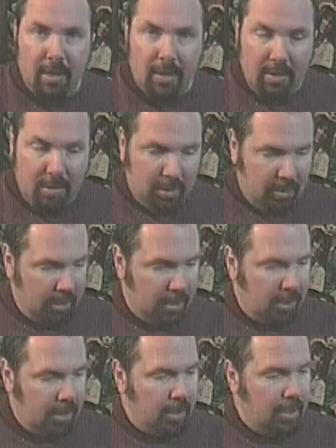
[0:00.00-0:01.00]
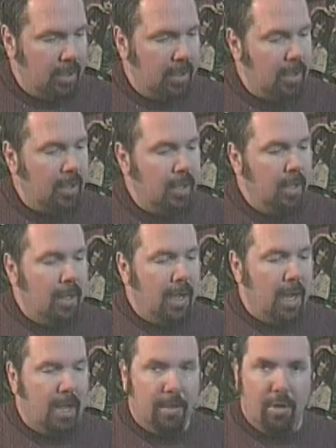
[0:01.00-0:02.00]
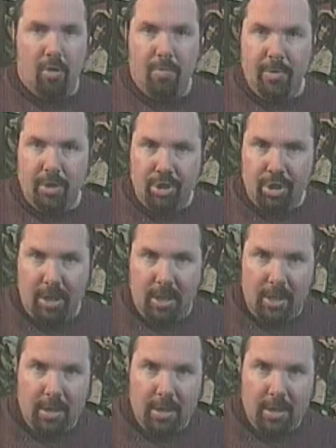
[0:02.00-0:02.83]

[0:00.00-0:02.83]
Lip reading: on the open G,